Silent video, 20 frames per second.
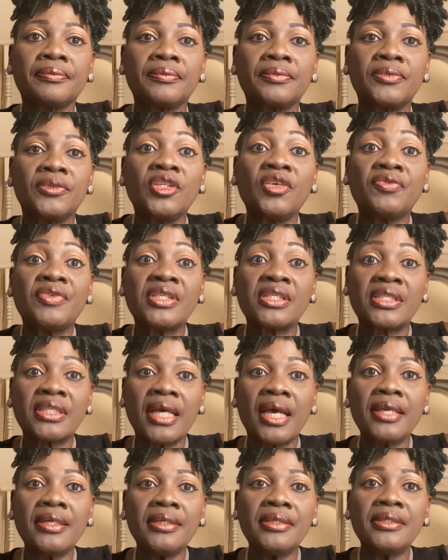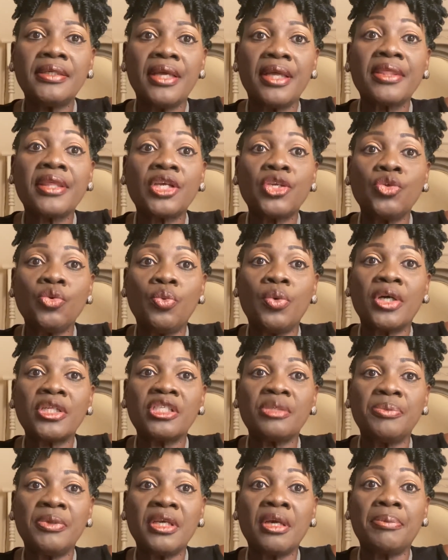You've decided that you want to
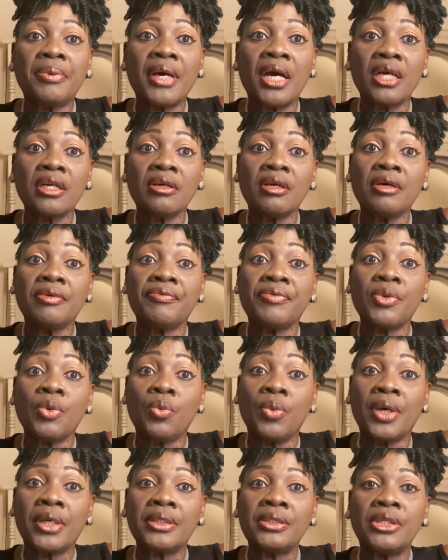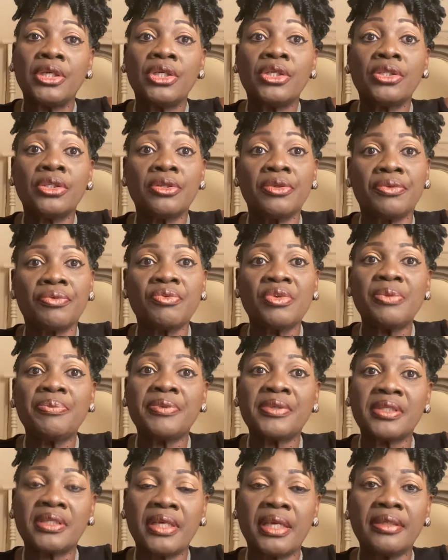be a part of the 1 to
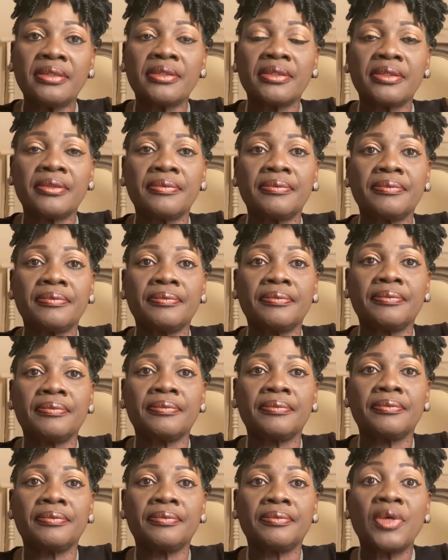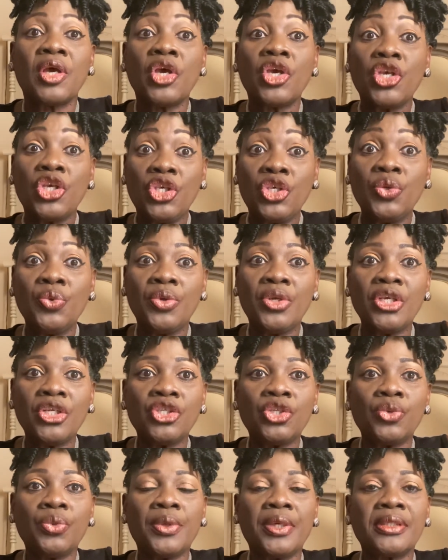3%. You can
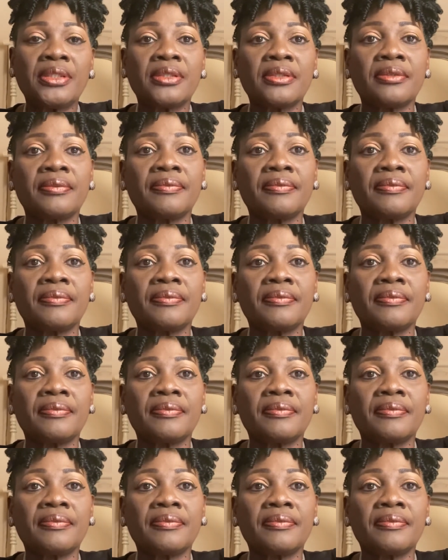do it.